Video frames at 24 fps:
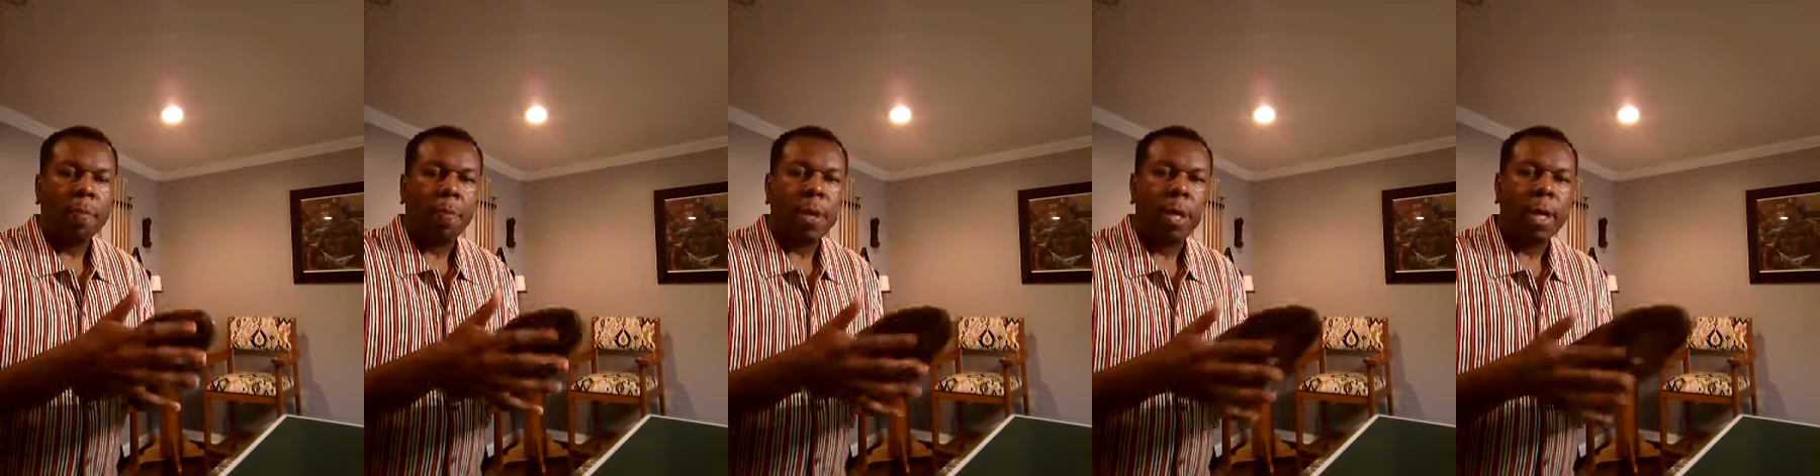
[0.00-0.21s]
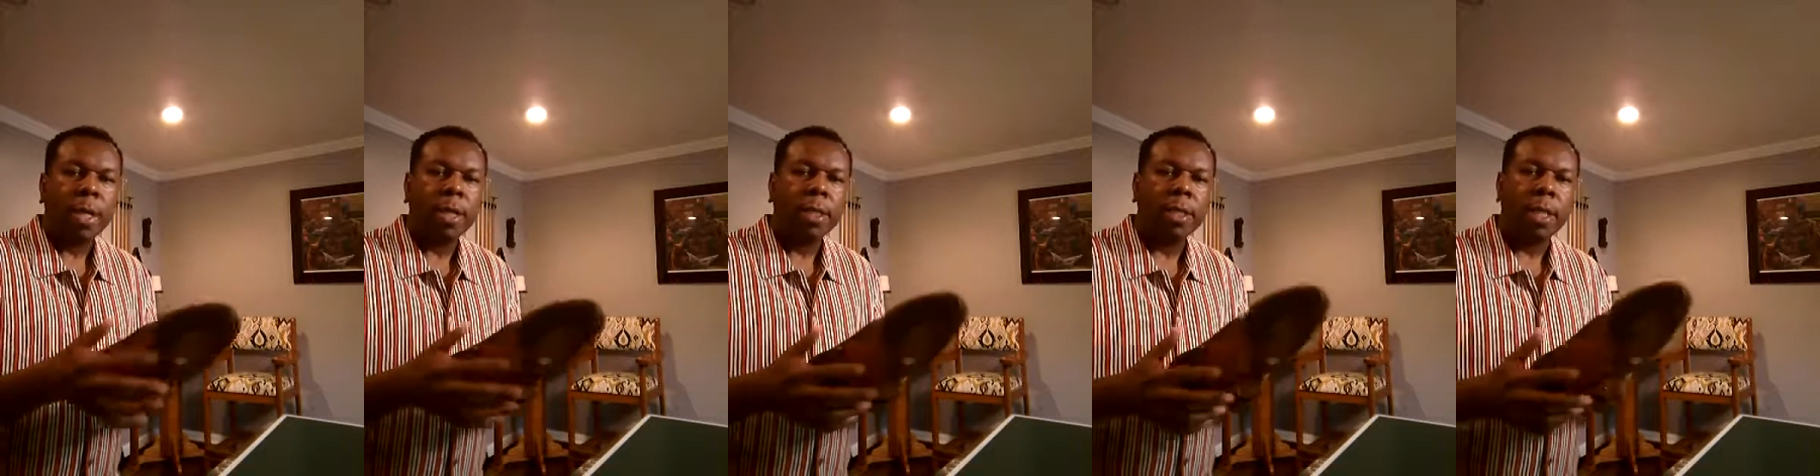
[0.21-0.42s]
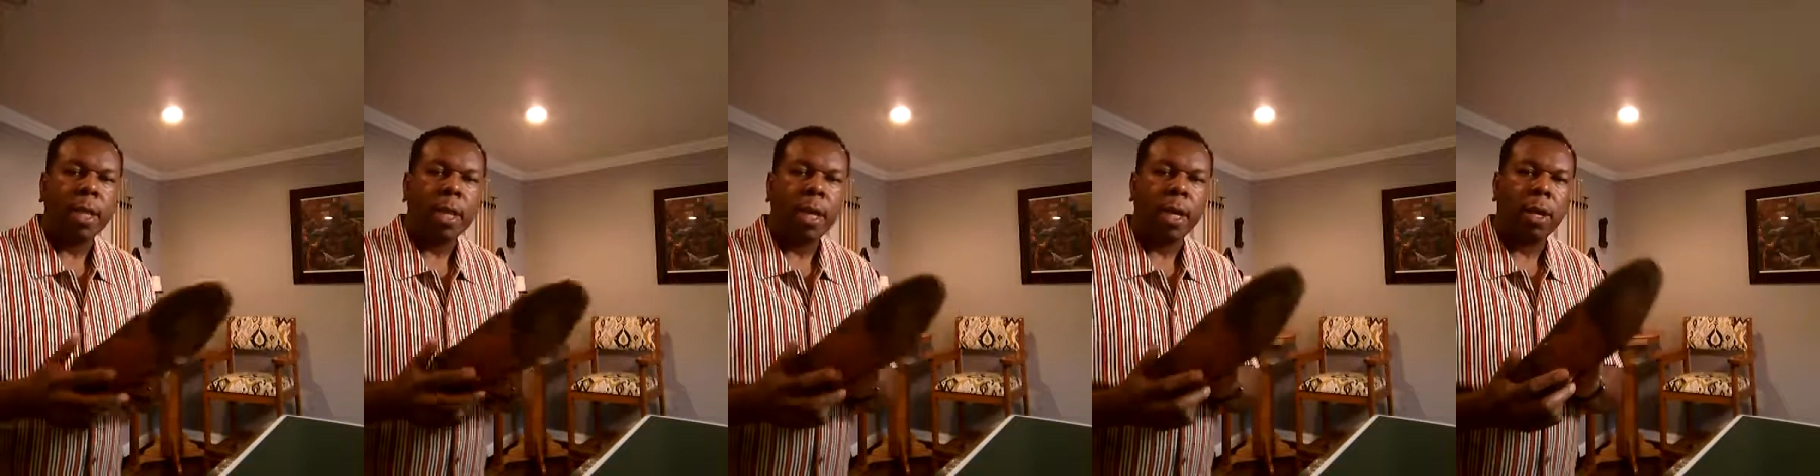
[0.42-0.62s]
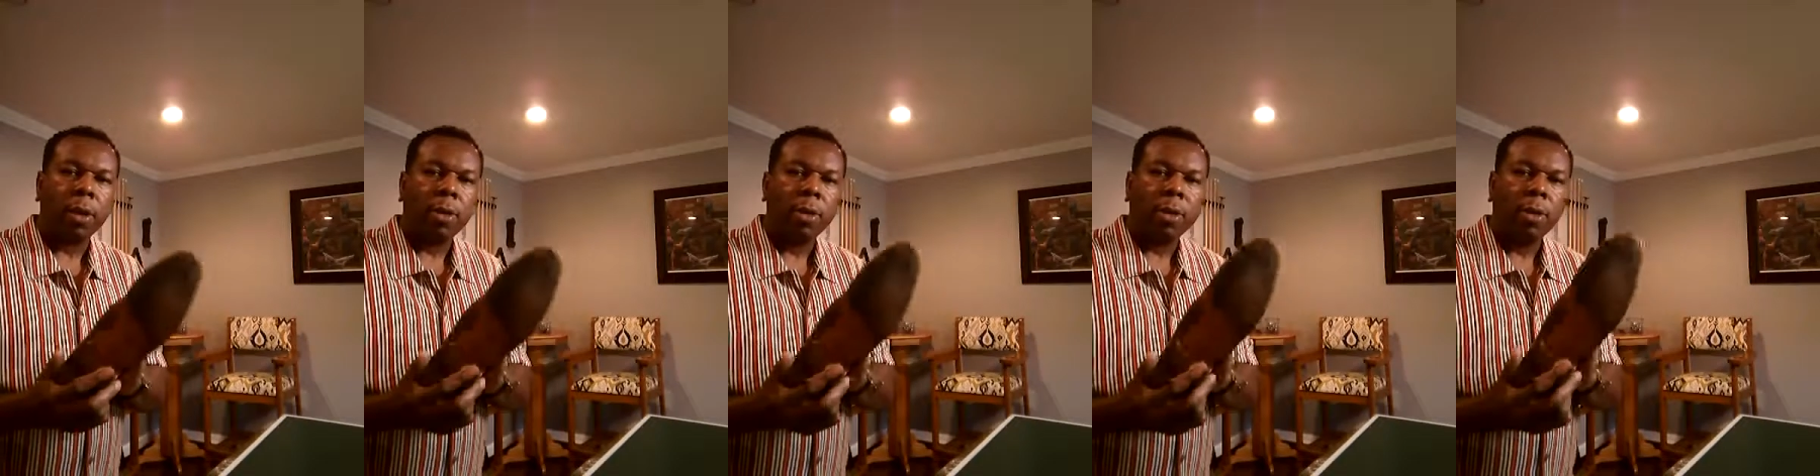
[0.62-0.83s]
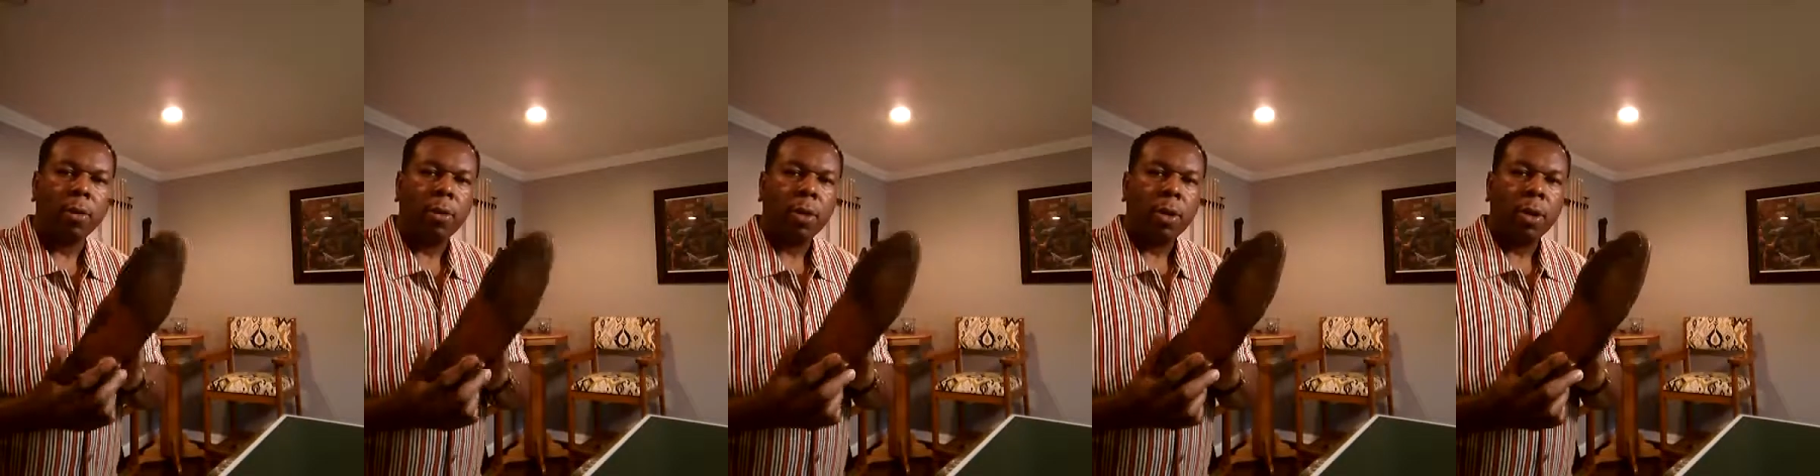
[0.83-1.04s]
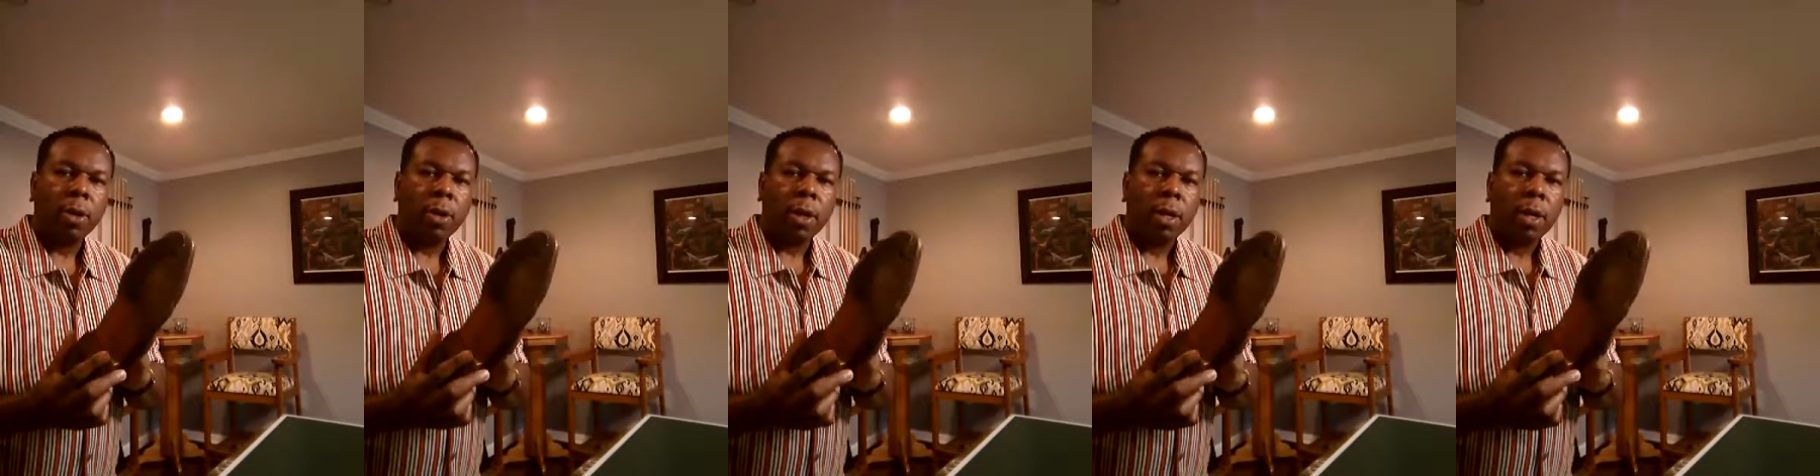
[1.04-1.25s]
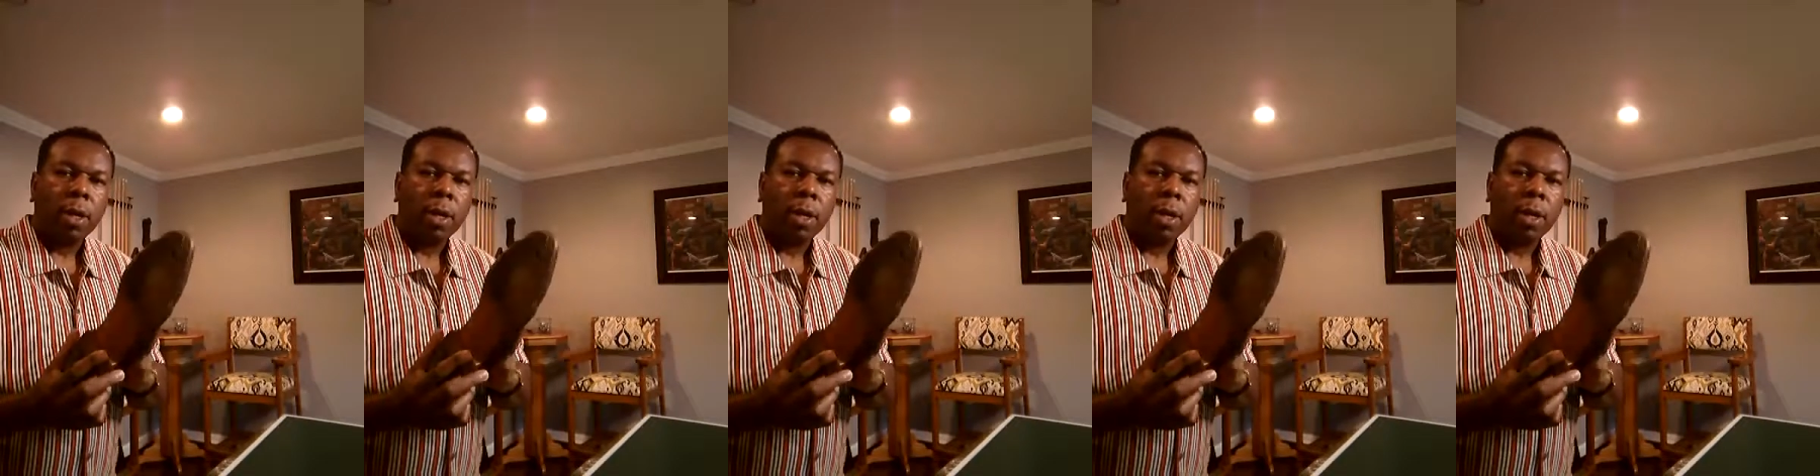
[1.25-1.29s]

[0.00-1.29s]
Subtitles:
piece here